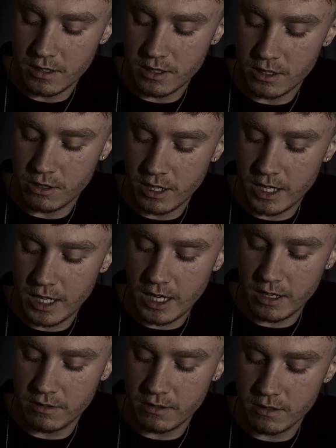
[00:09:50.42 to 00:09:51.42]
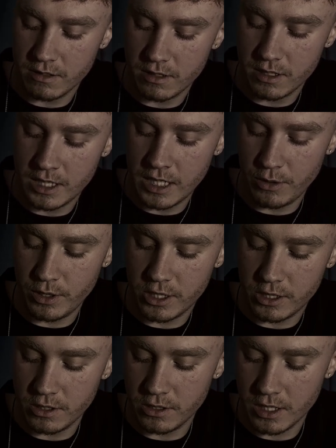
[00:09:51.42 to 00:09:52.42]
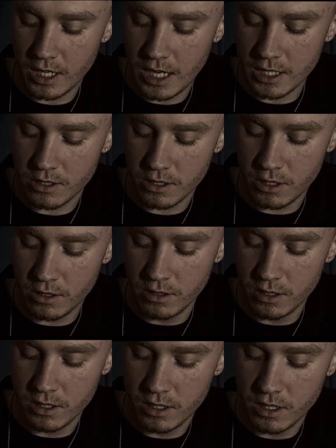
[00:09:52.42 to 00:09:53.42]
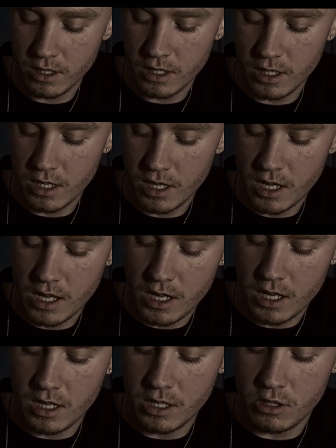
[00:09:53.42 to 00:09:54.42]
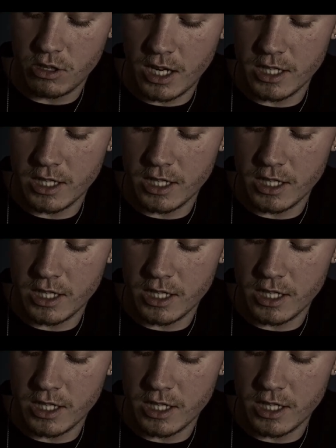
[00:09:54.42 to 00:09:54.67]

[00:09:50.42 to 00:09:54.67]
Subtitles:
straight down, no issues at all. Try